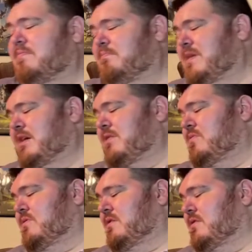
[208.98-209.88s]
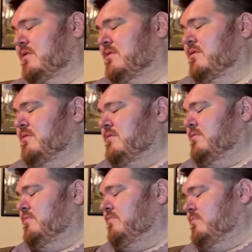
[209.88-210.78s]
mound and the
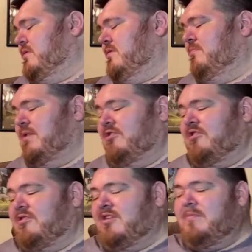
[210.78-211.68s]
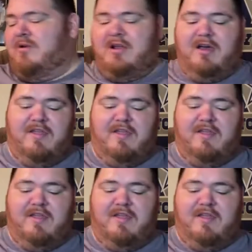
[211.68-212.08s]
pitching rubber and all